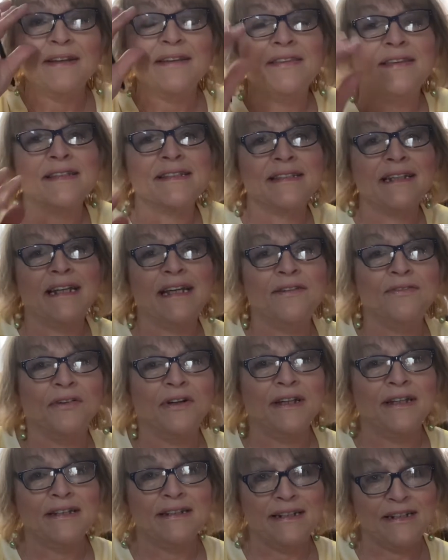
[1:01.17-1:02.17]
the
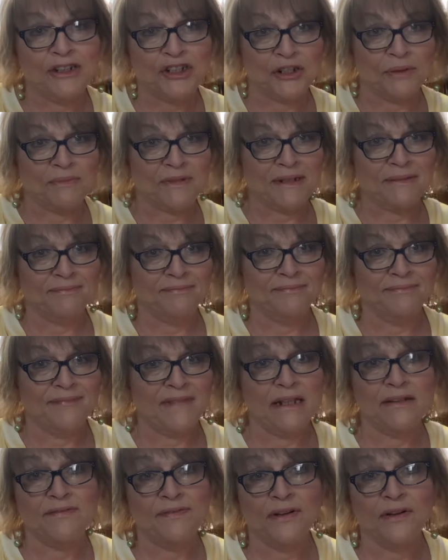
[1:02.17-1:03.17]
slavery in Egypt.
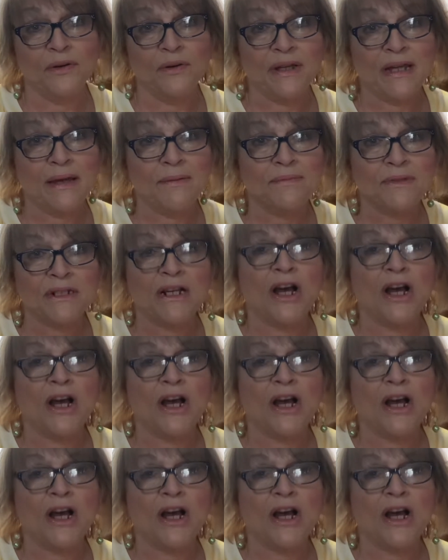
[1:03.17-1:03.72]
And Pharaoh kept